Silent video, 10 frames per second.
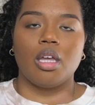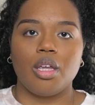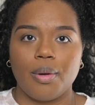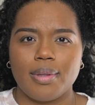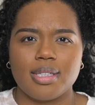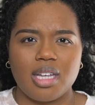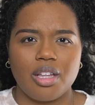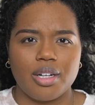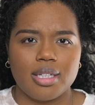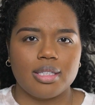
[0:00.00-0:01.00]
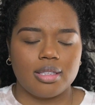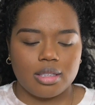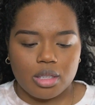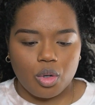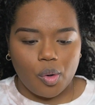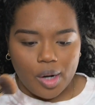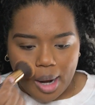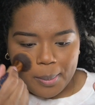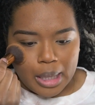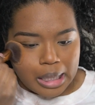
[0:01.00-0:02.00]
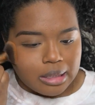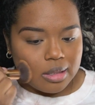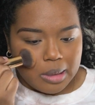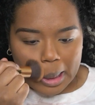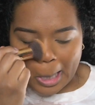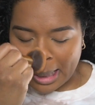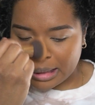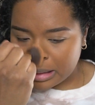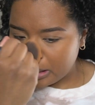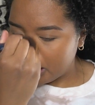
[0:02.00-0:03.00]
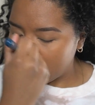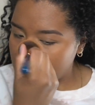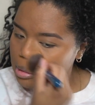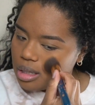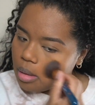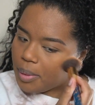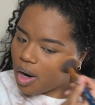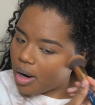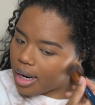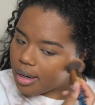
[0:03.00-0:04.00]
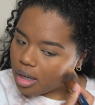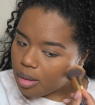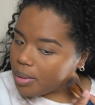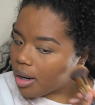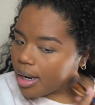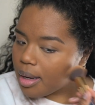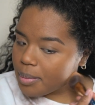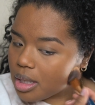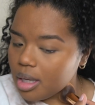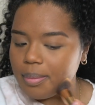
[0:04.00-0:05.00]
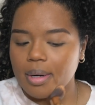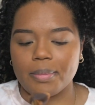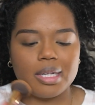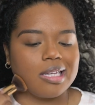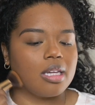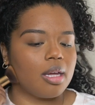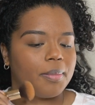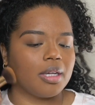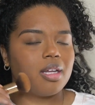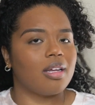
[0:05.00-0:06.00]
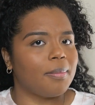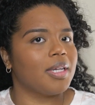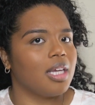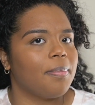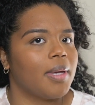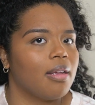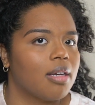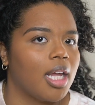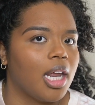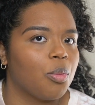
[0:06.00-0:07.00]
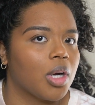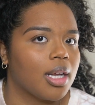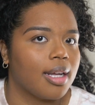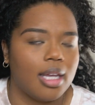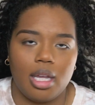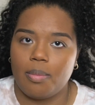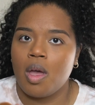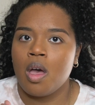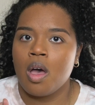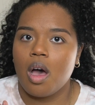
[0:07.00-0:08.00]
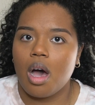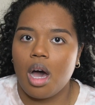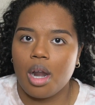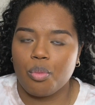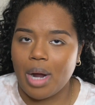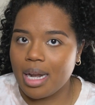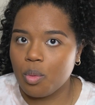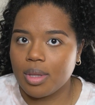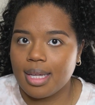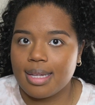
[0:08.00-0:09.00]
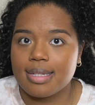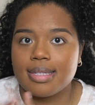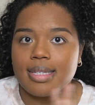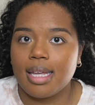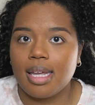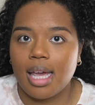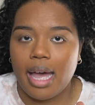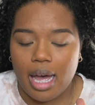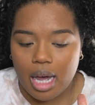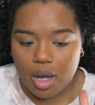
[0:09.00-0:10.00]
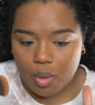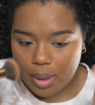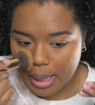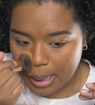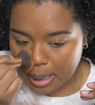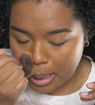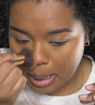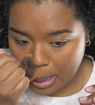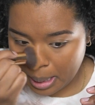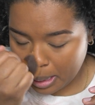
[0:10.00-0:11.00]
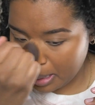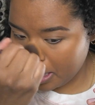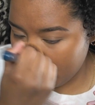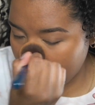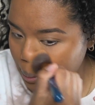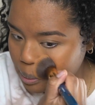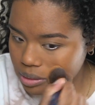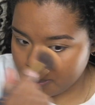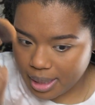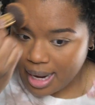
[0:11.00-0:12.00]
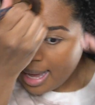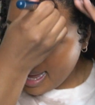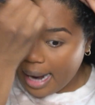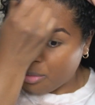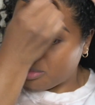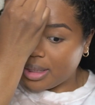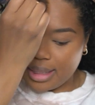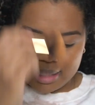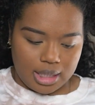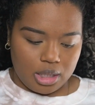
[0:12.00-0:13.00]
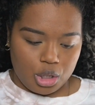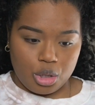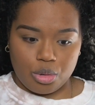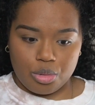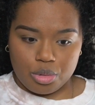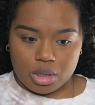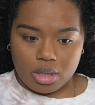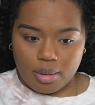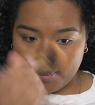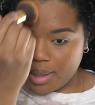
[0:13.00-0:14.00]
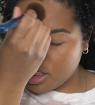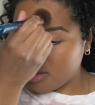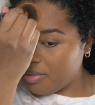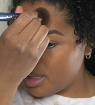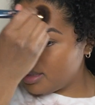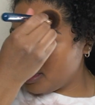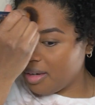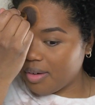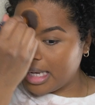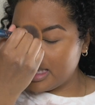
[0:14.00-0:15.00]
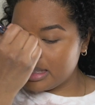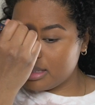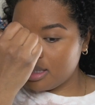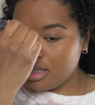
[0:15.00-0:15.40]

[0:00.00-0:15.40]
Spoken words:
You know what, this color is growing on me. It'll be all right. It'll be all right. I'm keep it. I'm gonna keep it, and we're gonna keep on riding with it and seeing how it goes. But I really didn't use much of this stuff, guys.